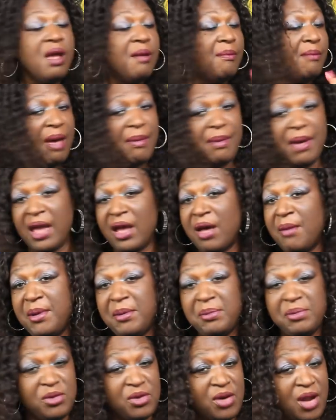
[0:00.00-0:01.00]
baby, I ain't gonna be
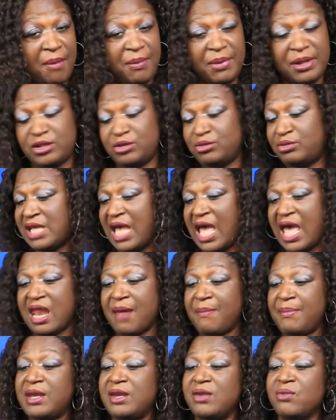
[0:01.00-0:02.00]
able to not be too tired.
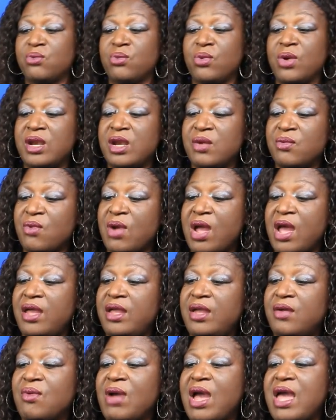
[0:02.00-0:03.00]
I've been running around
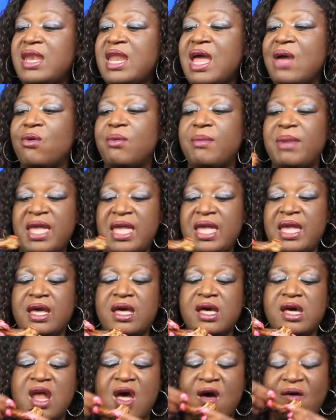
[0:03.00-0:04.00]
here right now with my head
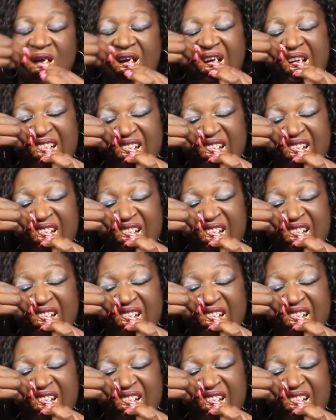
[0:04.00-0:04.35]
cut off.